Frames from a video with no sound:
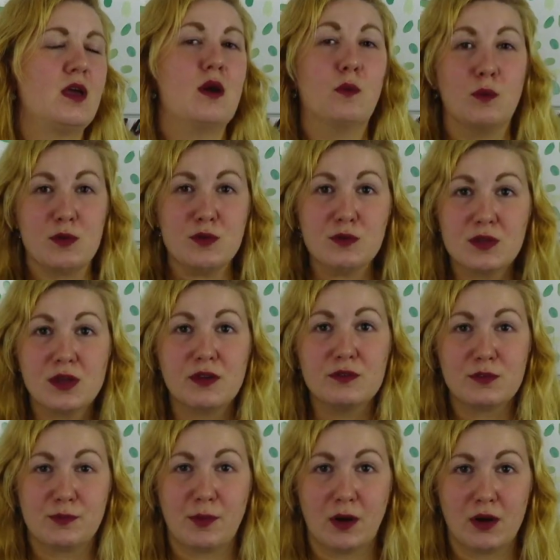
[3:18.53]
When you think of
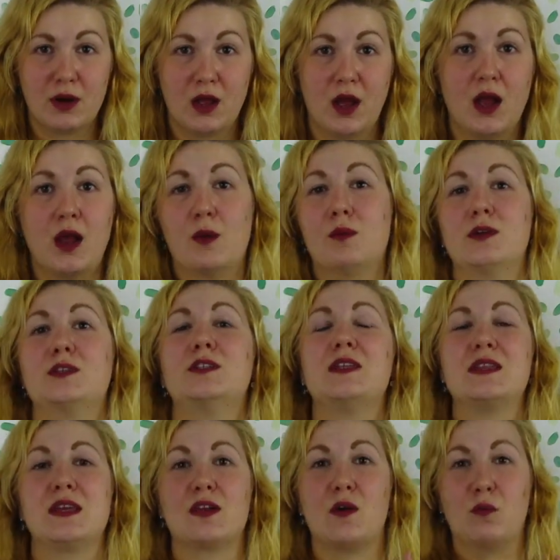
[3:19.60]
Sparta, I want you
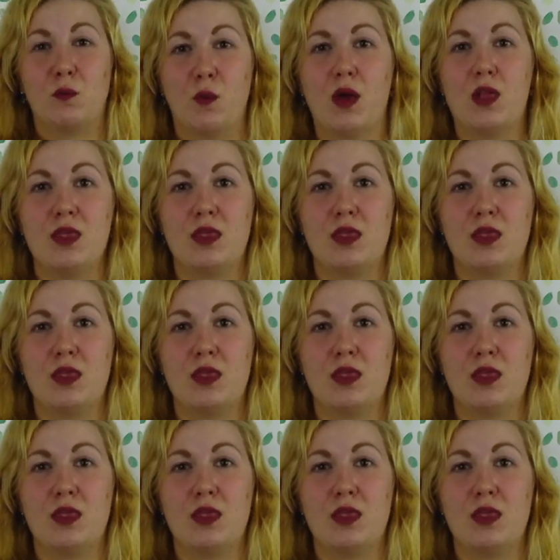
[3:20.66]
to think of one